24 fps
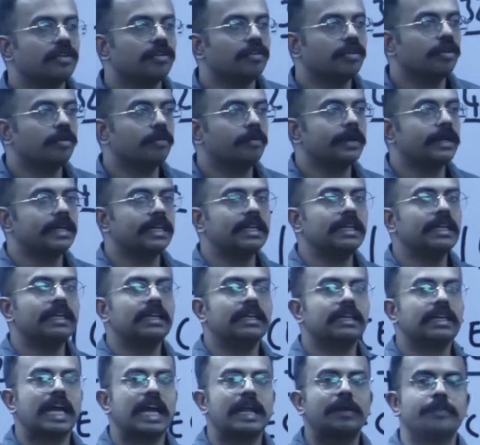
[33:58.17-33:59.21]
Nobody
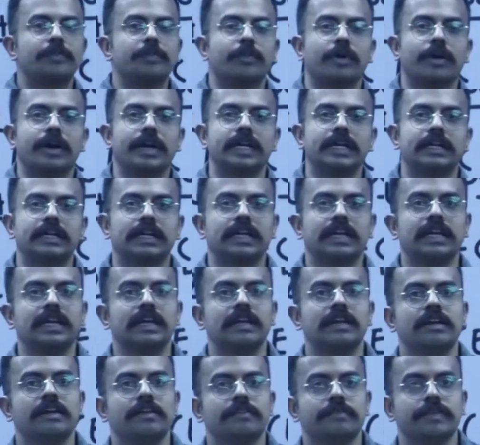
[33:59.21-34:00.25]
can point
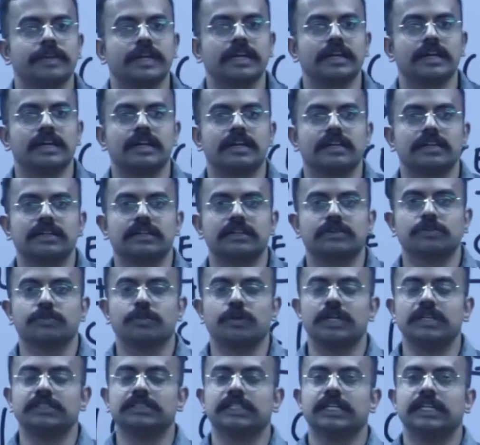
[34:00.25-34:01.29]
a finger
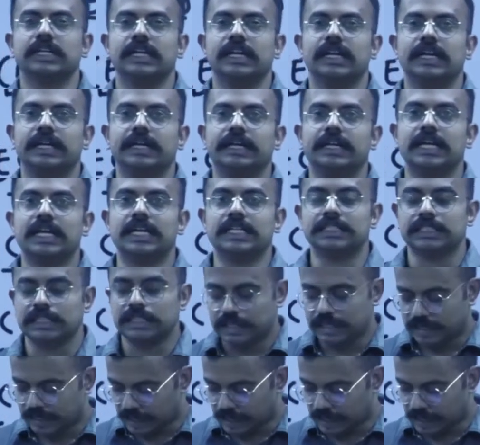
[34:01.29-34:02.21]
towards India's